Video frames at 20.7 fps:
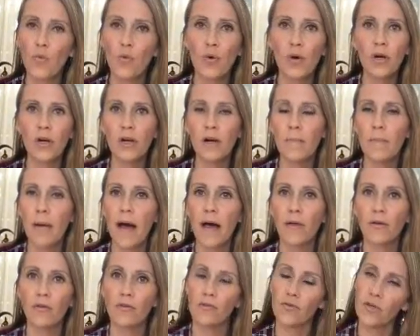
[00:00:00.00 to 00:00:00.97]
more
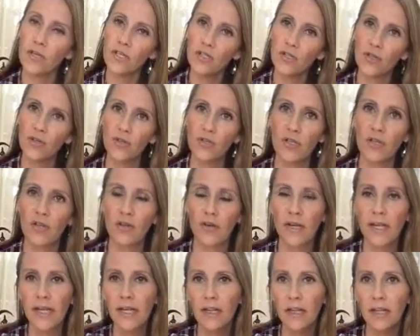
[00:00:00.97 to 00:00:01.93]
about crystals and their
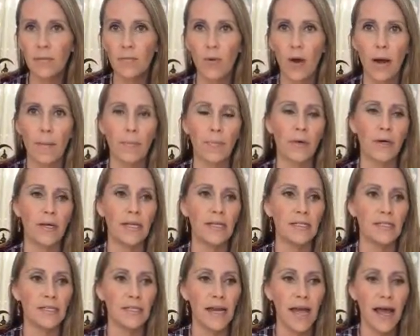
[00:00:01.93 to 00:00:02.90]
healing
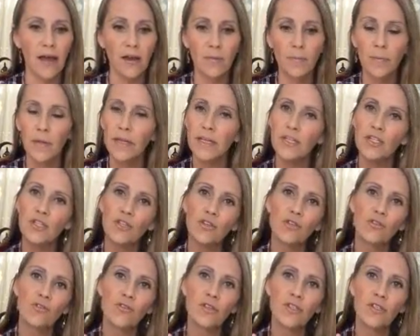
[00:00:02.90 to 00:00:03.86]
properties and how to place
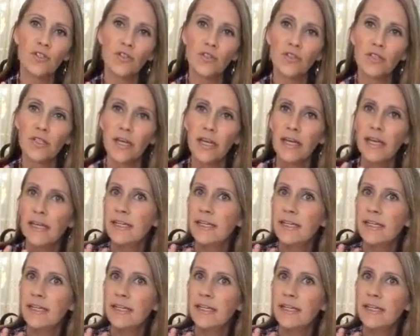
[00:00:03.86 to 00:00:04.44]
certain crystals